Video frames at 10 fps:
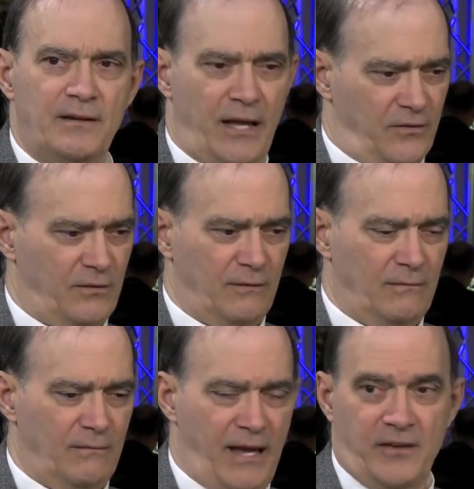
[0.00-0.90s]
Yes,
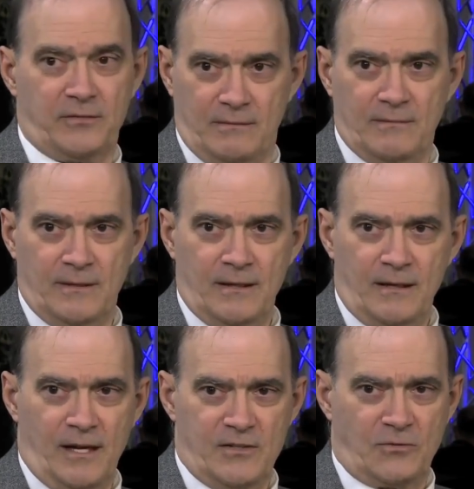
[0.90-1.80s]
yes.
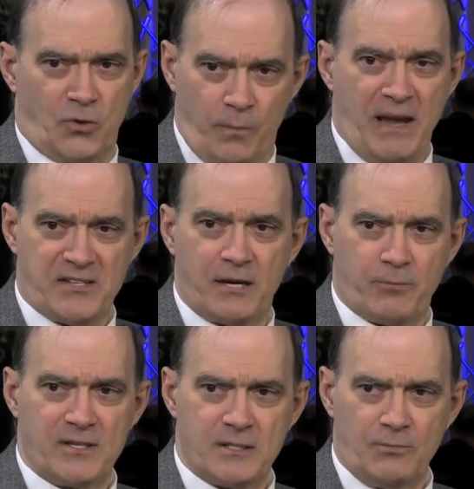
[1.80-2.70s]
Talk, There's talk two basic
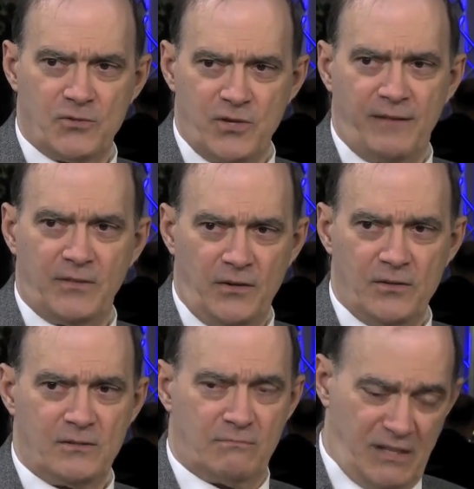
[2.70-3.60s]
principles you have to
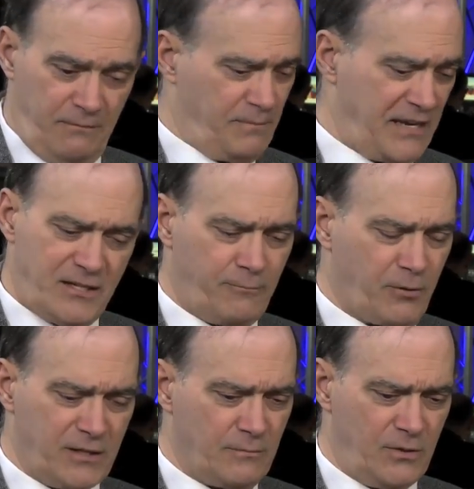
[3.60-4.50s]
use. The basic
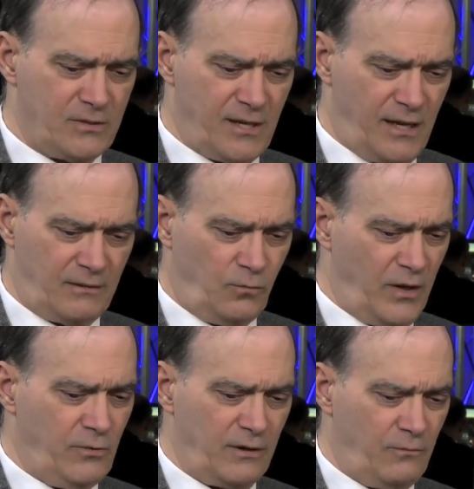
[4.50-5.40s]
principles that we
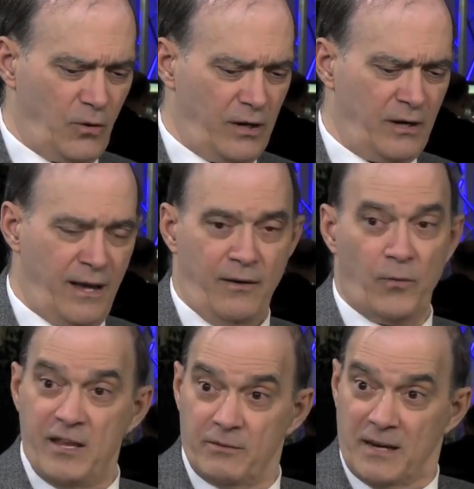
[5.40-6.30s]
would have, uh, we
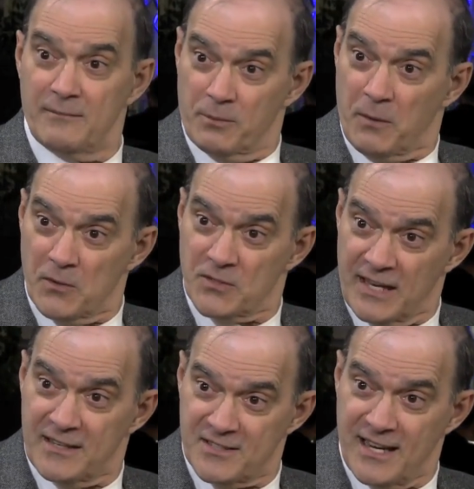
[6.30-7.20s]
we even made a proposal to
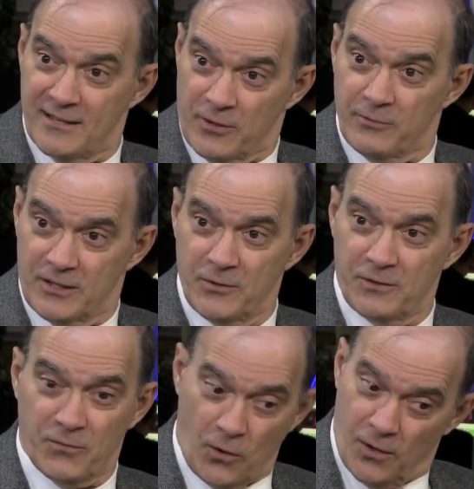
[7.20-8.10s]
NSA that we would do it
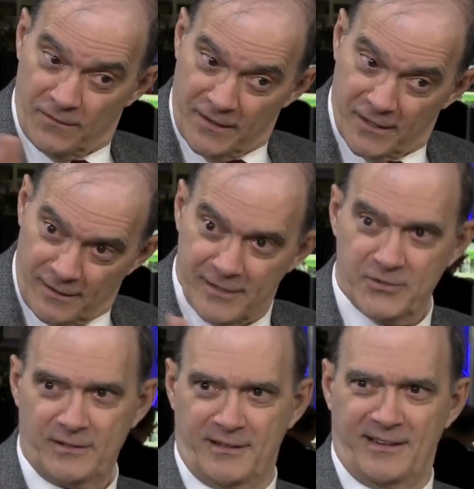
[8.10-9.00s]
for all their
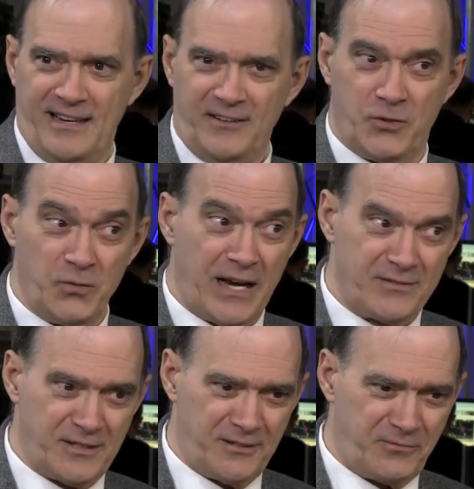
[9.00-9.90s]
collection in
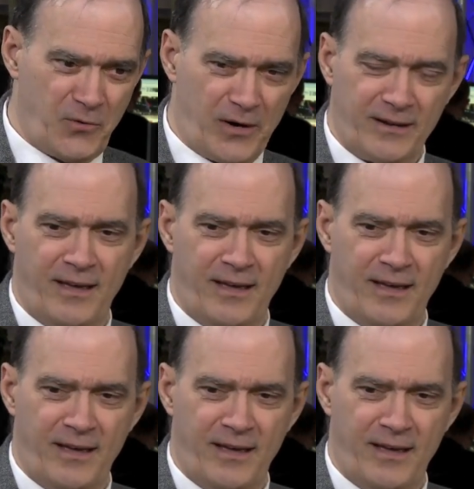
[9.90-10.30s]
2004.